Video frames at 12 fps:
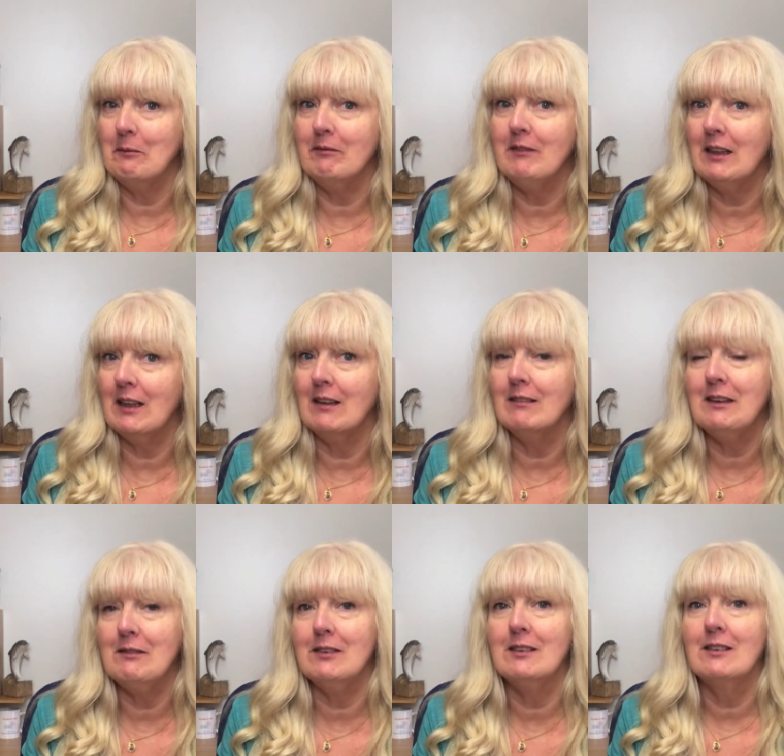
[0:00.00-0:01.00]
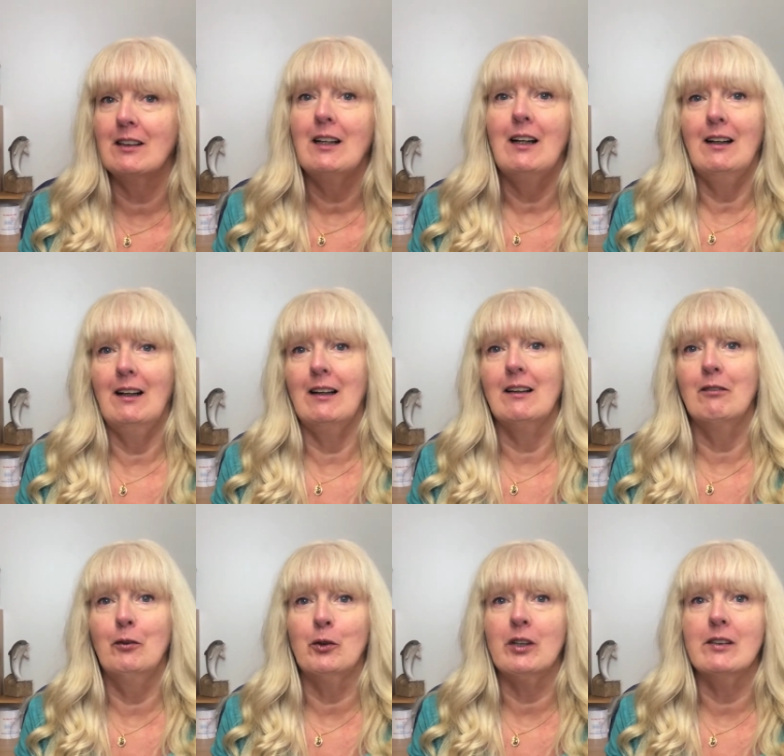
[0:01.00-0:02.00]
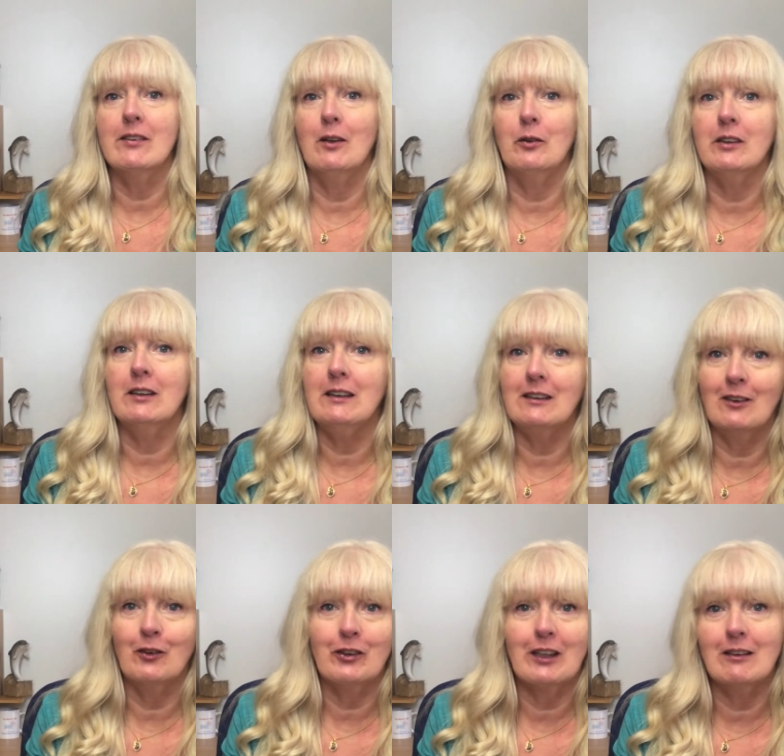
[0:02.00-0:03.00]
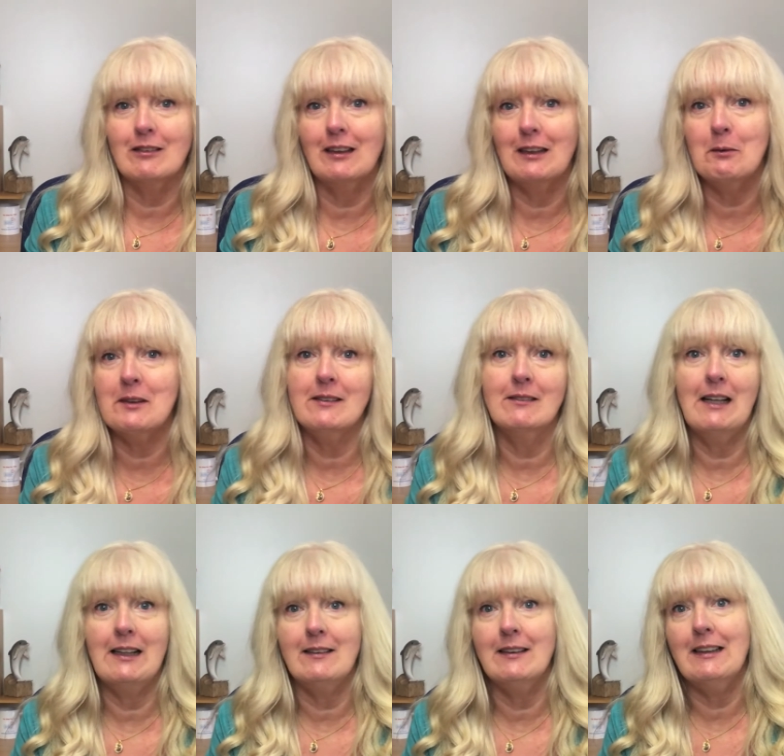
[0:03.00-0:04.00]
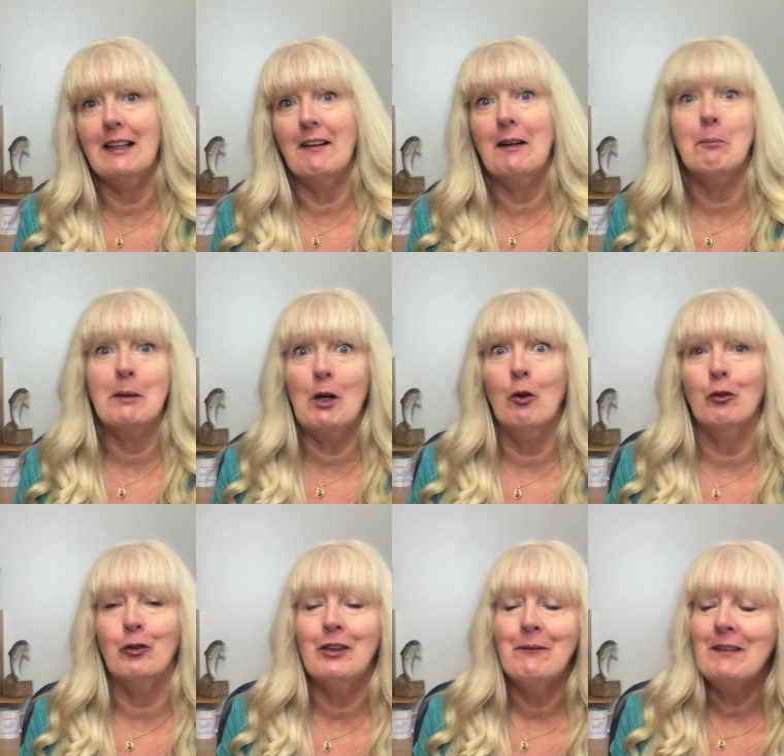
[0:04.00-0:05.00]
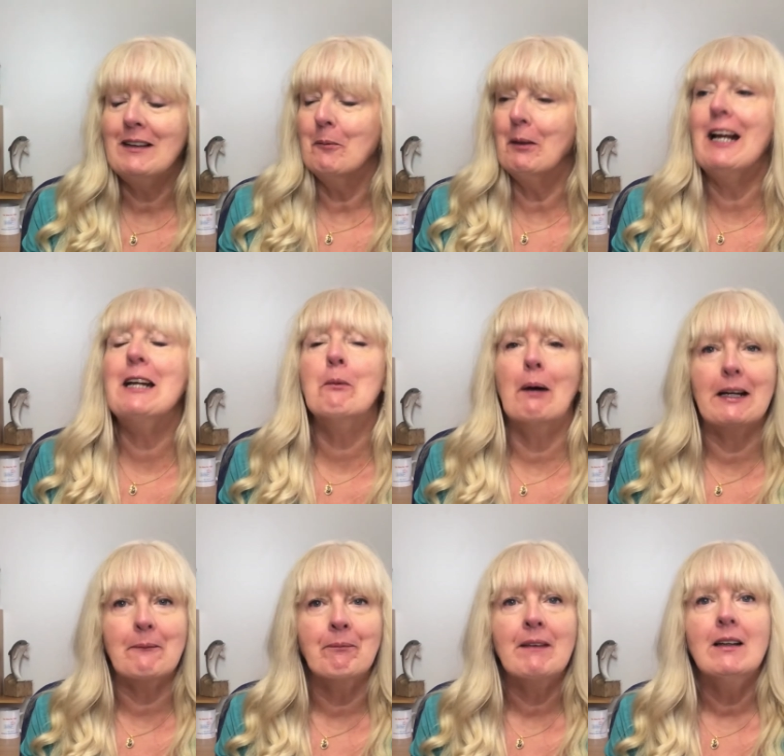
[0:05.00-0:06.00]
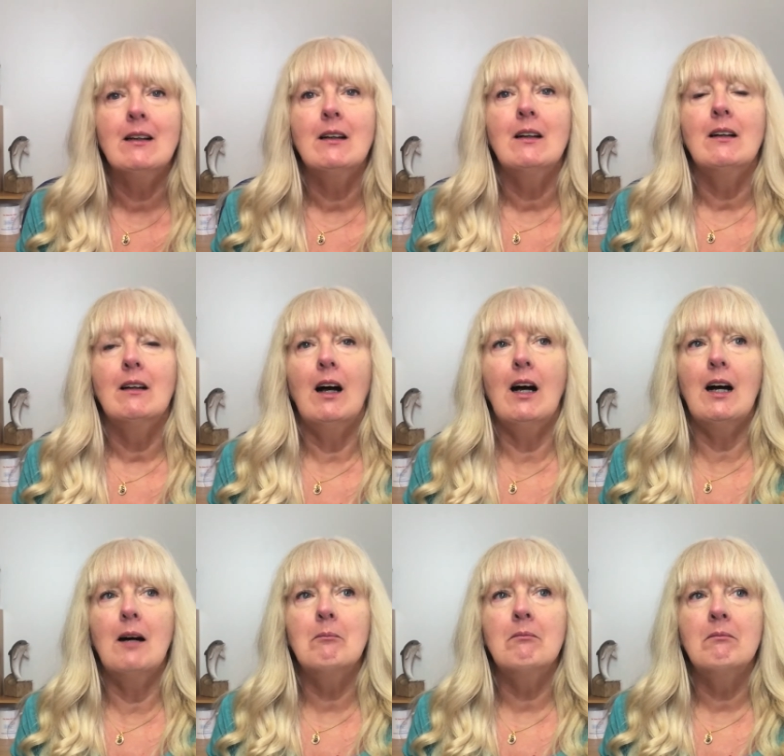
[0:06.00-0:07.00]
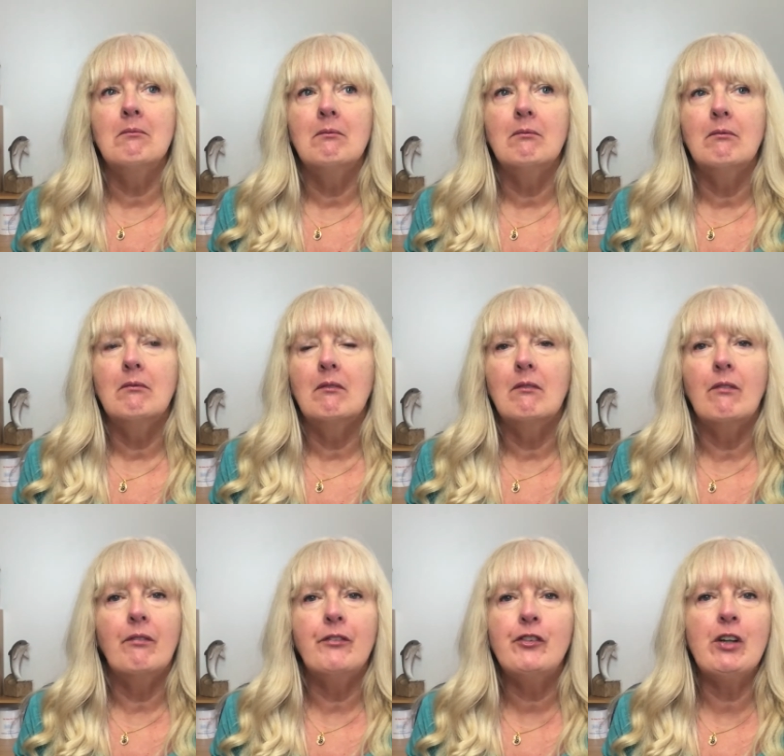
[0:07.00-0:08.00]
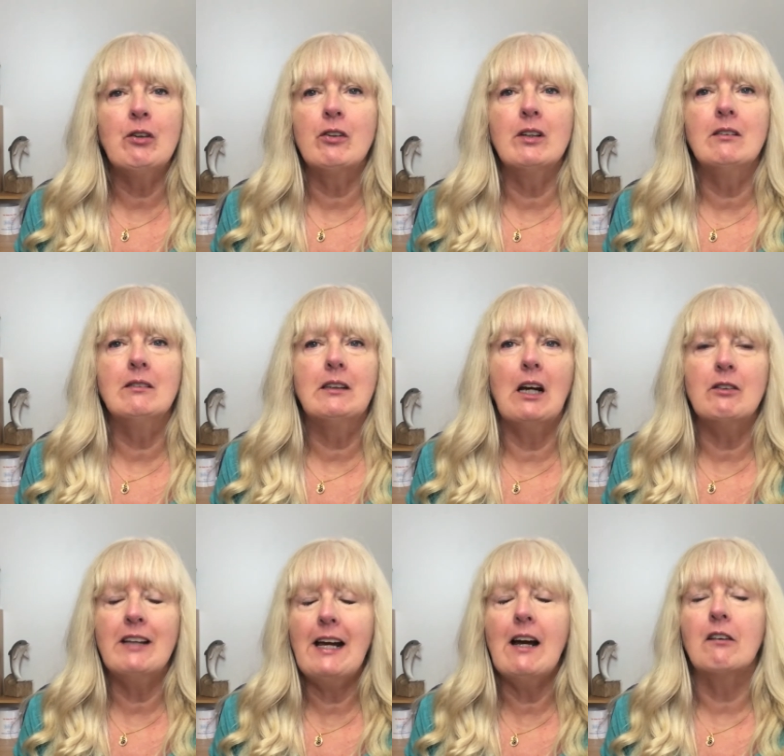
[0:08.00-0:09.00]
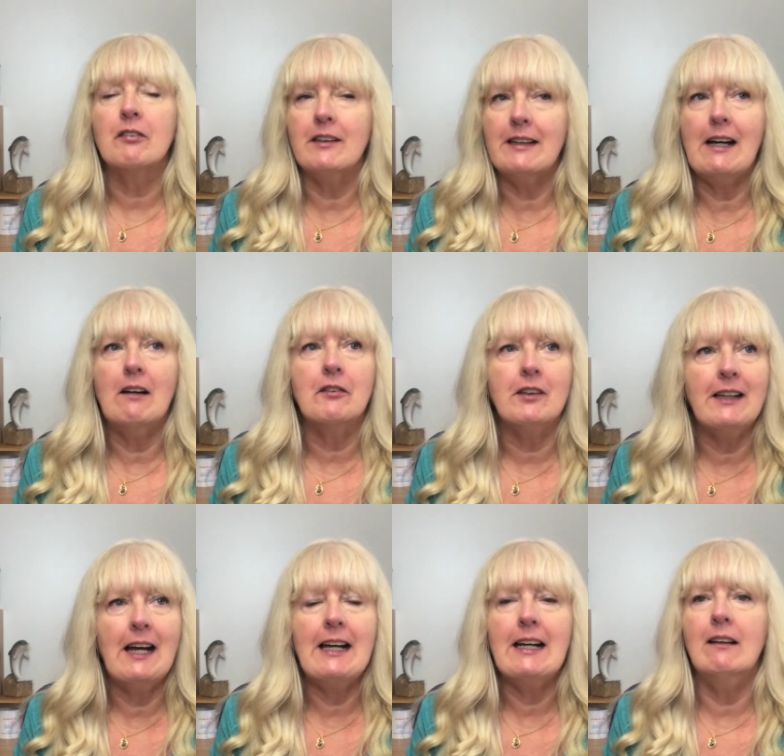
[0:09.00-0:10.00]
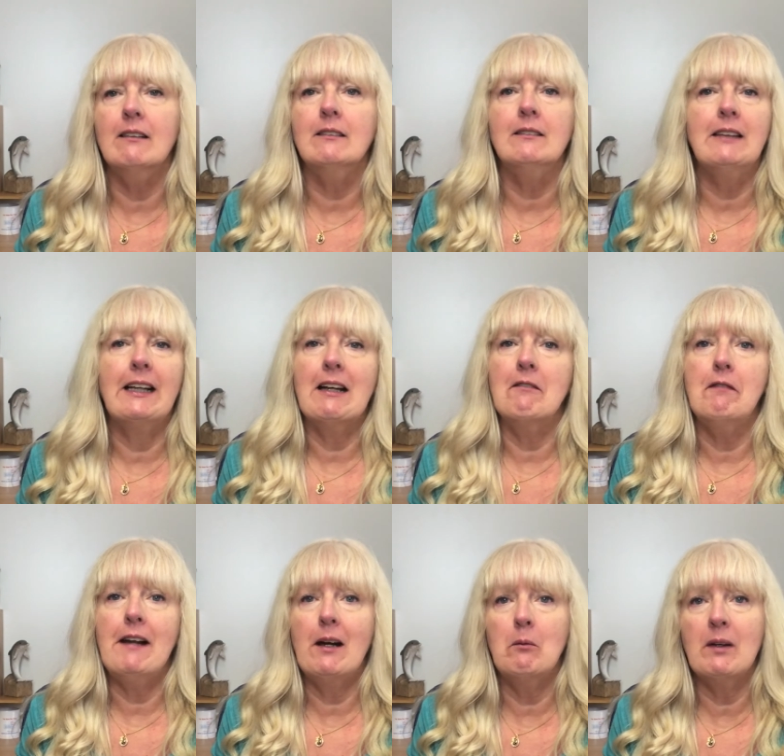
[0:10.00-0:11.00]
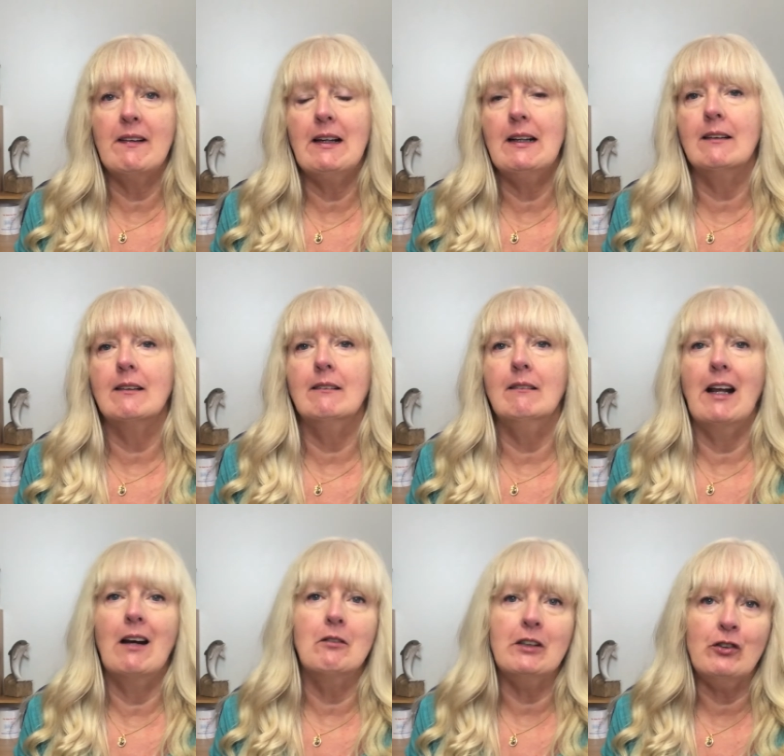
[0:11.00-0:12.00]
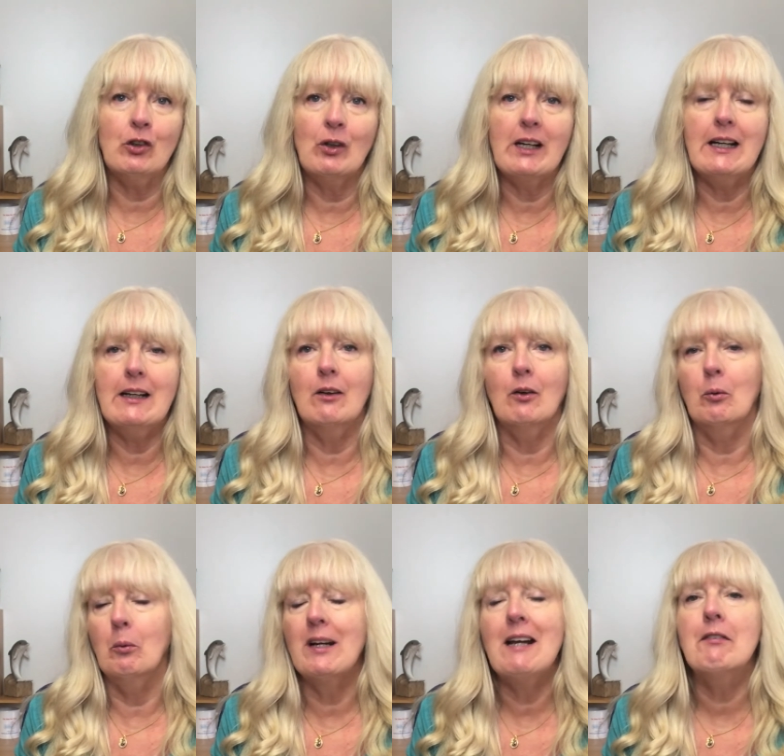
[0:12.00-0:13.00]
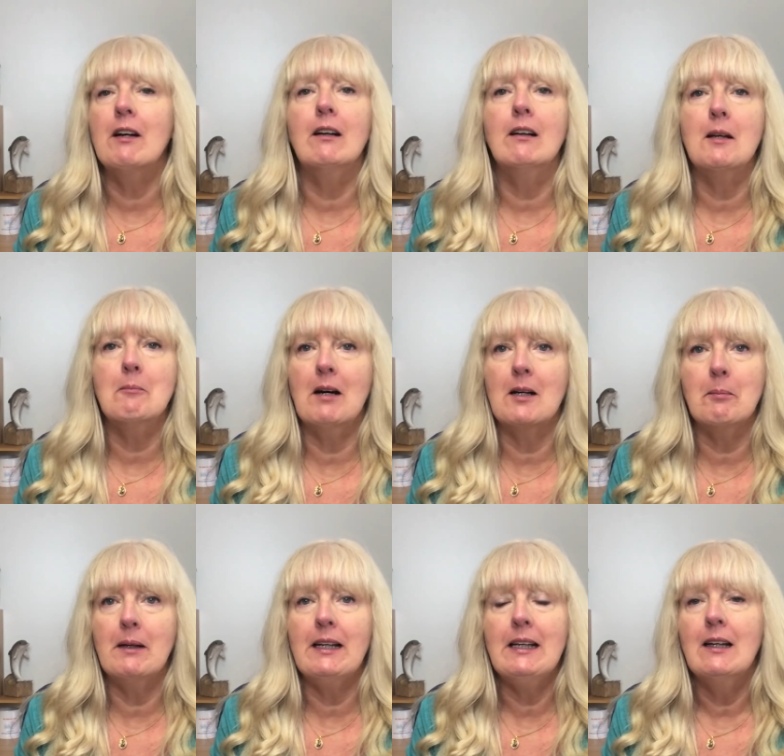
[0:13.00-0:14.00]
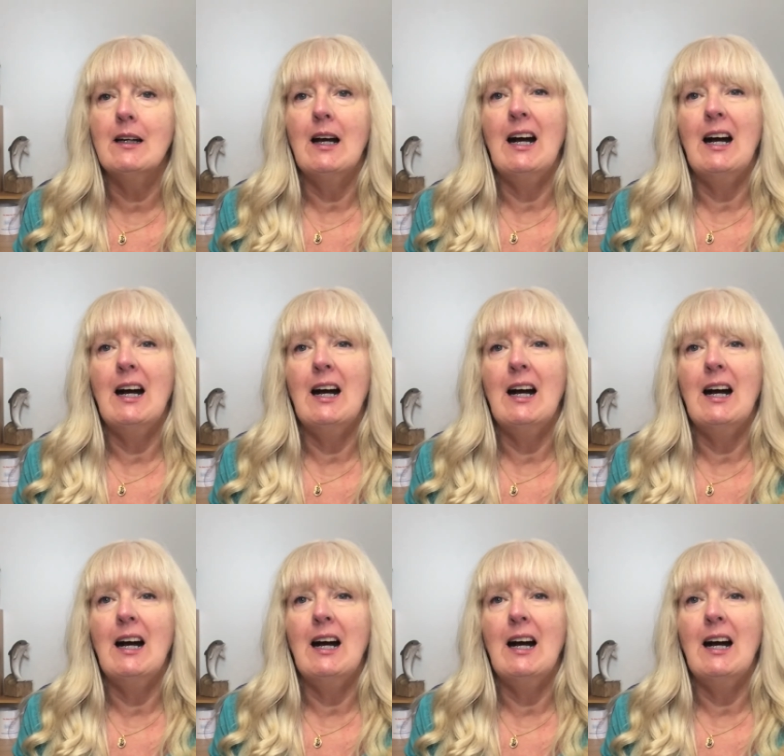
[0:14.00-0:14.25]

him, you know, he's like four years old and got to go till he was 18 and beyond. But anyway, um, children go day after day after day and they get fed up with it, they don't enjoy it or whatever it might be,